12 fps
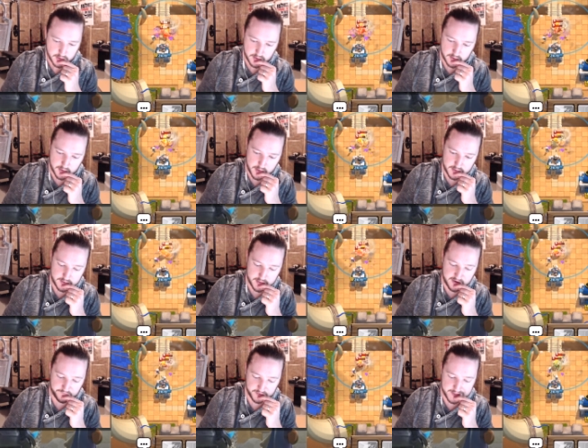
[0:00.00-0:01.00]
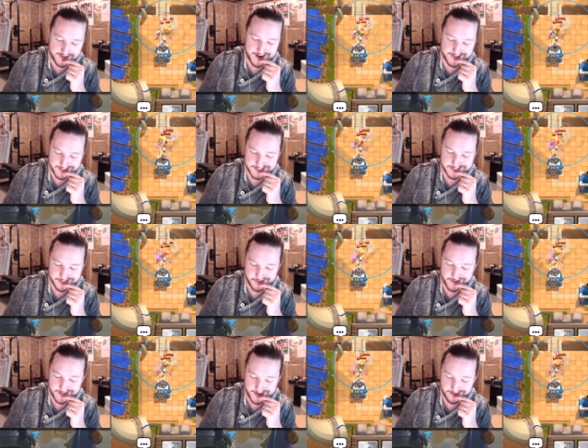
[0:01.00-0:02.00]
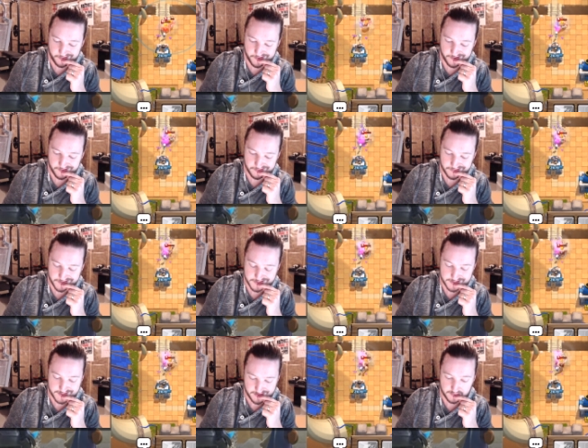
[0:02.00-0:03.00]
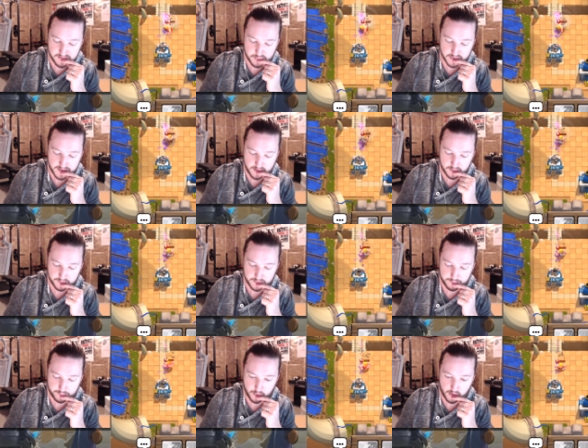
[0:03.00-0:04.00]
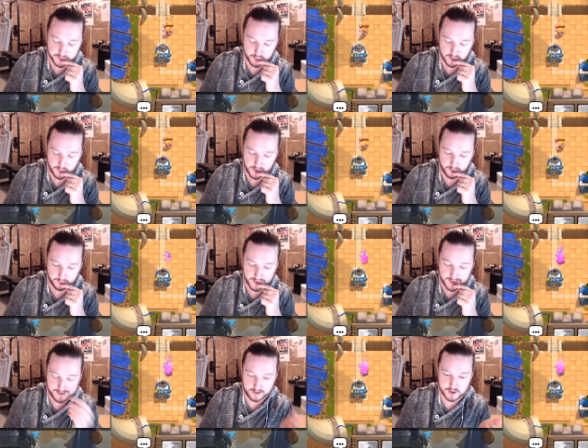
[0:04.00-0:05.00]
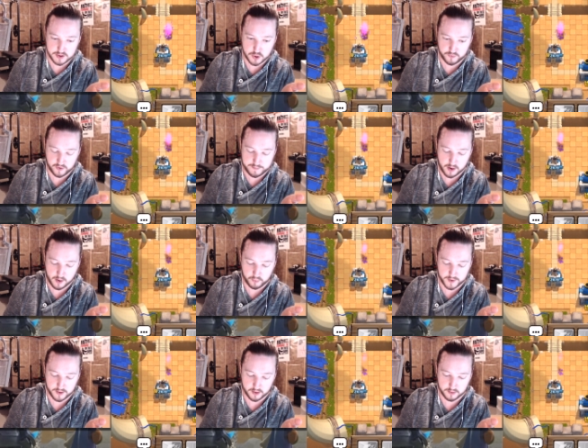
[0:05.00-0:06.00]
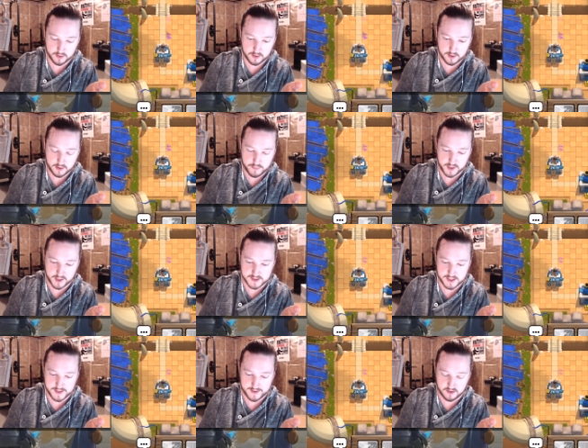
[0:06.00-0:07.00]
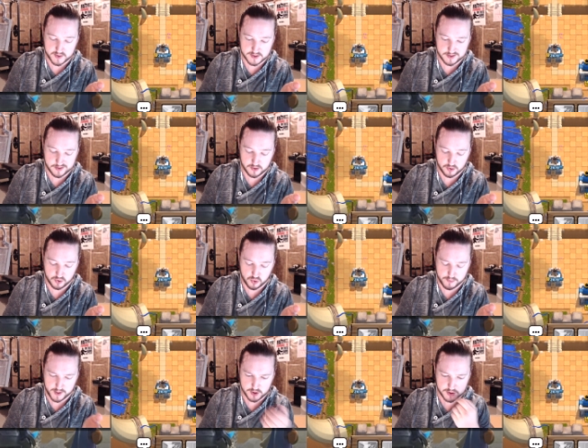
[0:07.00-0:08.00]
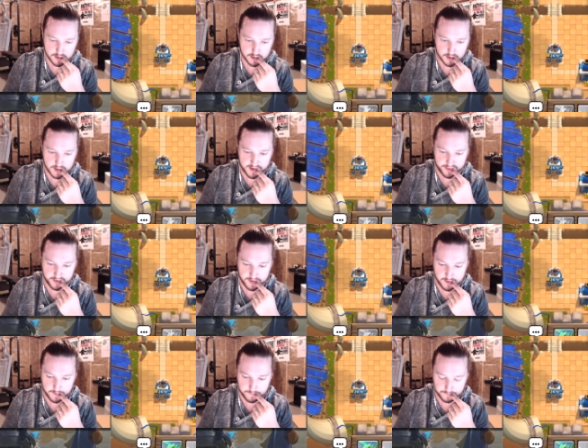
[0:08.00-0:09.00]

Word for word: Uh, definitely an unnecessary nado there, because the skeletons would have countered the barbs pretty well. Now he's going to do a free pump right here, because that nado was too much, I think.